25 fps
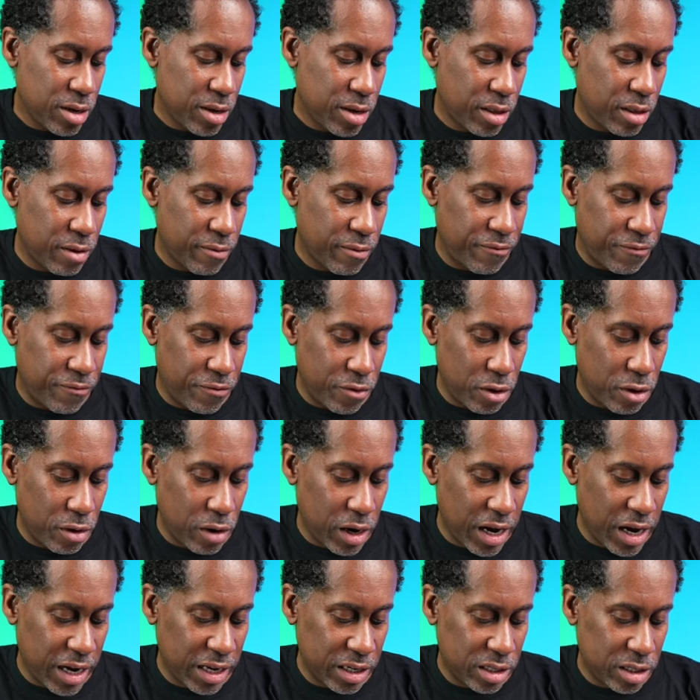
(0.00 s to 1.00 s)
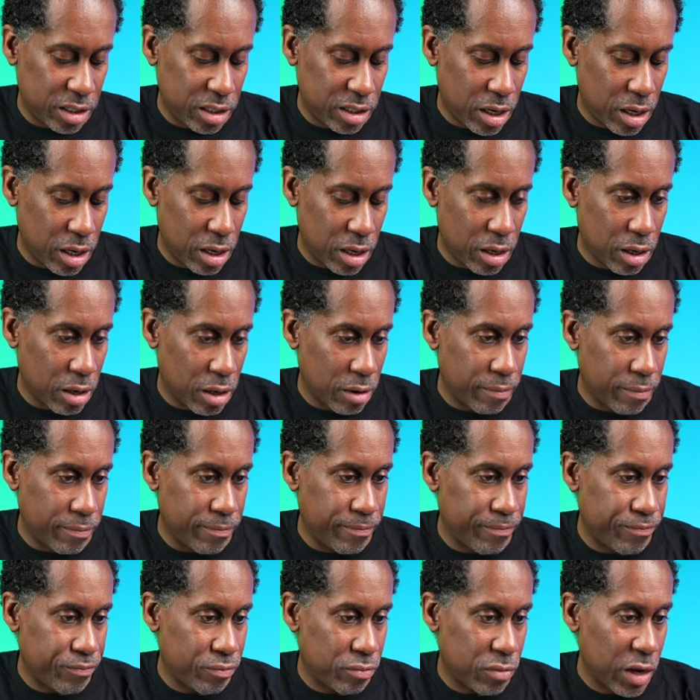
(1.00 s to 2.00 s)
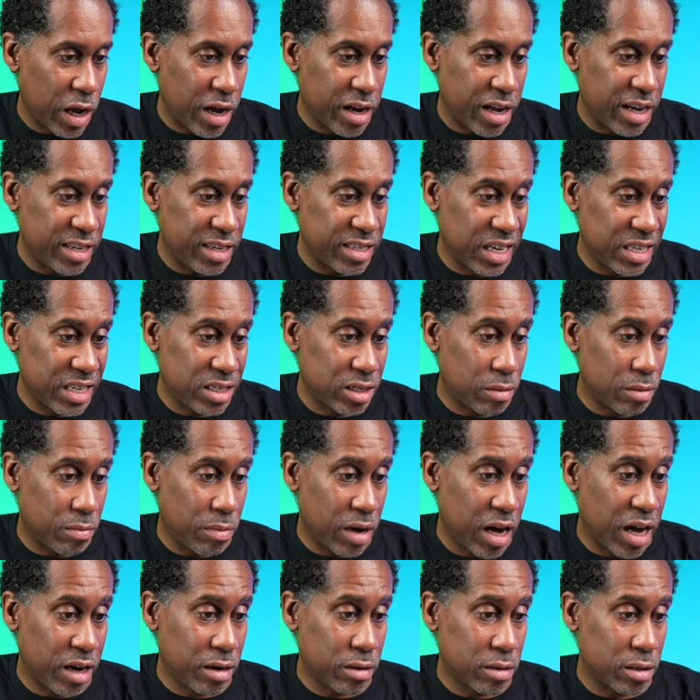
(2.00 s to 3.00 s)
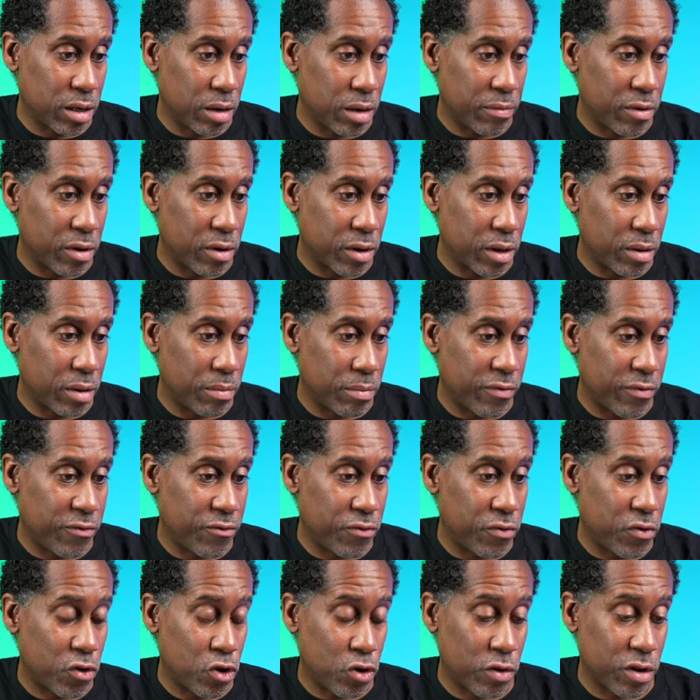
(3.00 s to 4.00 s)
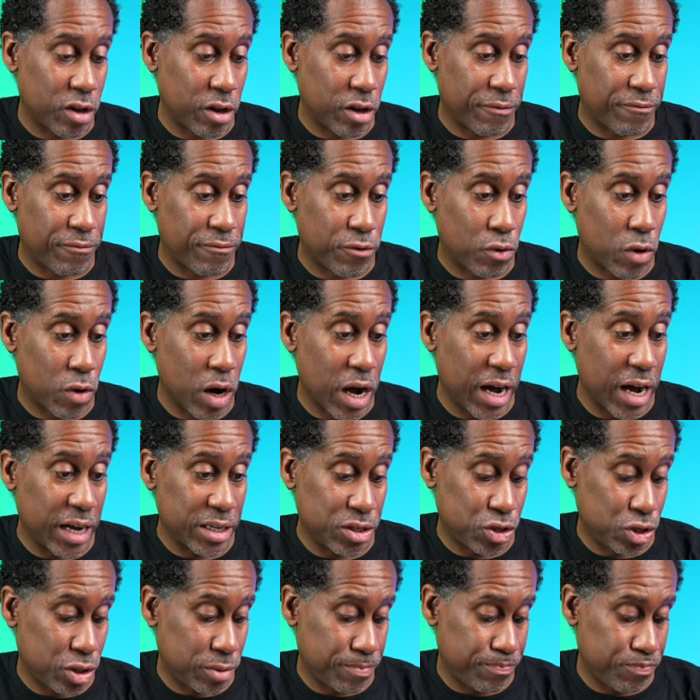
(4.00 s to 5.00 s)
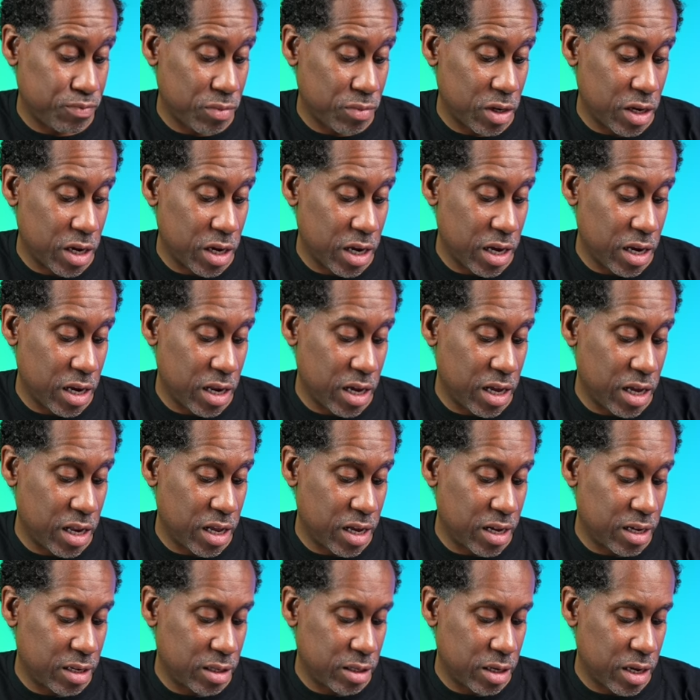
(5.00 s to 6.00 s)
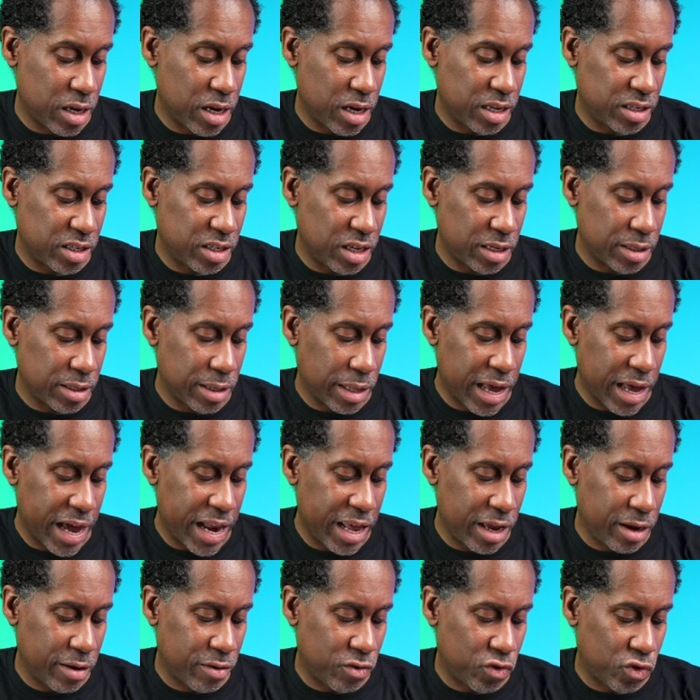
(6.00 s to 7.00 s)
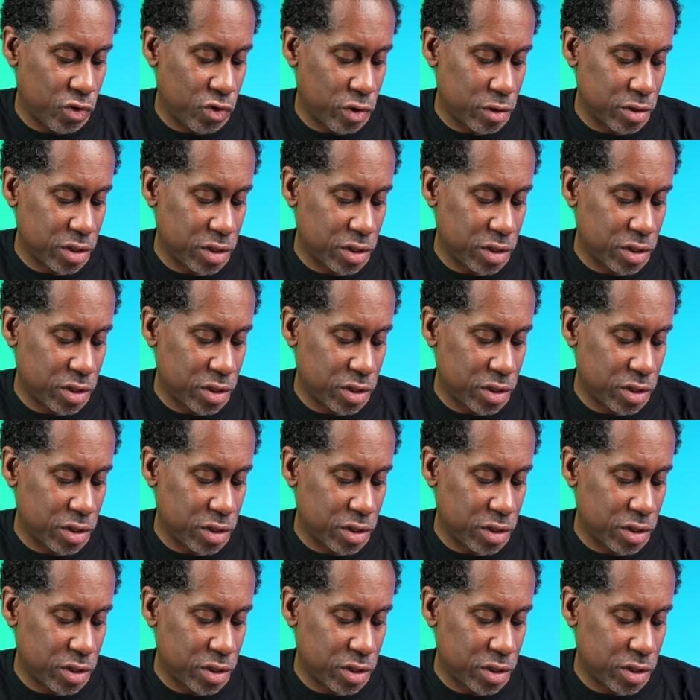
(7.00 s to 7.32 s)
the Furos, um, I guess that's the model number, the, for, the Furos. And it is, it says lighting control